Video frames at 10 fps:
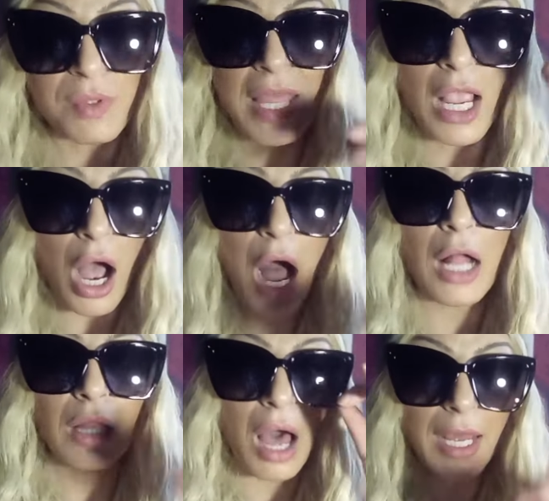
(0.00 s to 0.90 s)
when they
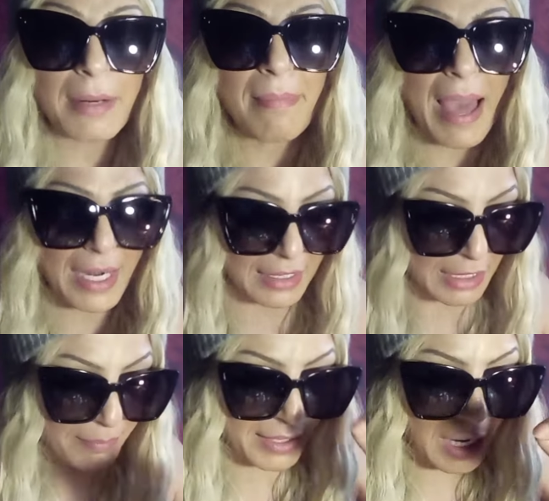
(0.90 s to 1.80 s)
all
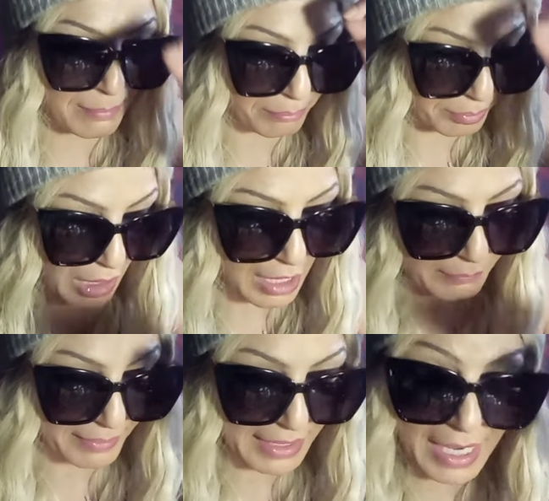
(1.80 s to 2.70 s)
automatically become blocked
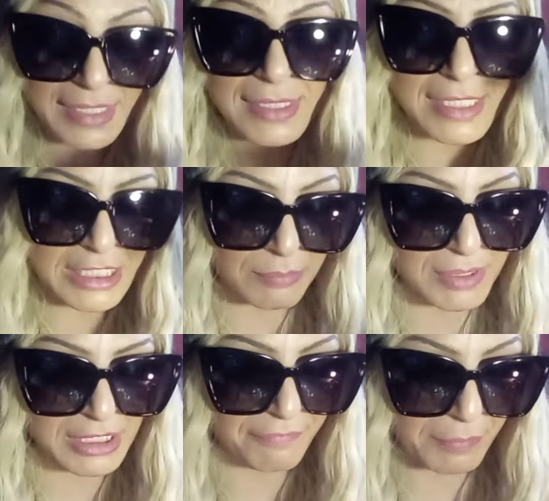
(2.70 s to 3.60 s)
because this
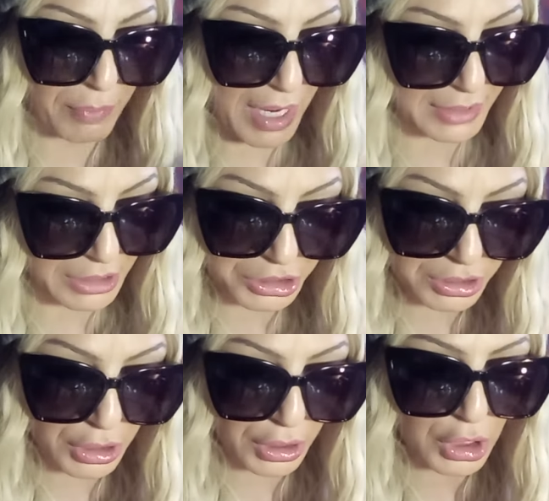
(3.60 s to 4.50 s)
specific
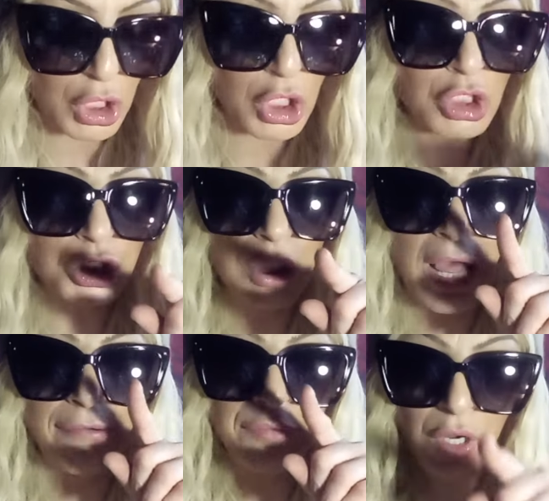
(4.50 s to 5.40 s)
practitioner should
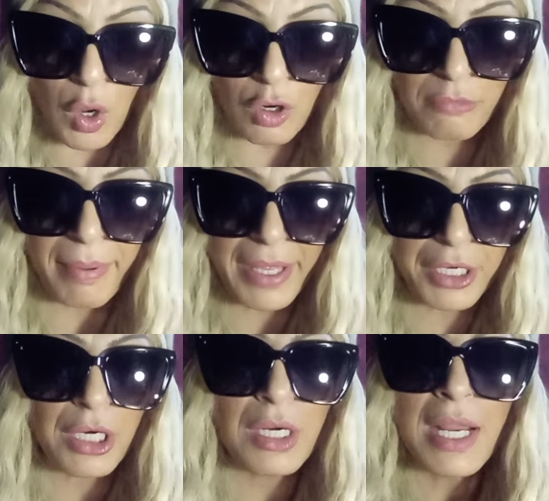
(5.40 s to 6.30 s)
have known
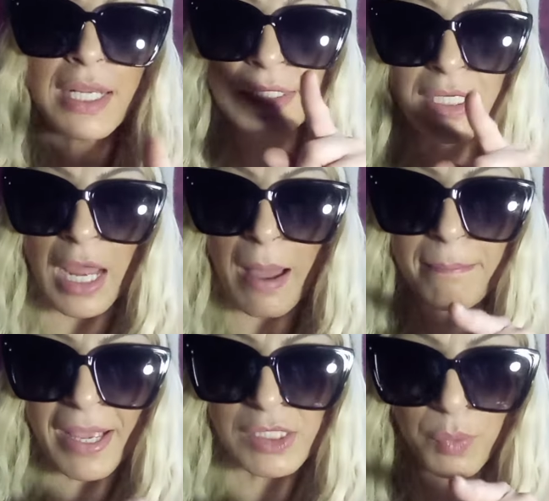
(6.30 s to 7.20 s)
better to not
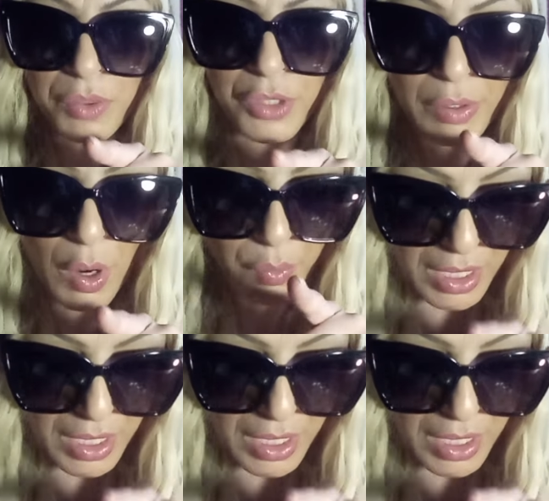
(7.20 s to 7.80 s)
mess with their own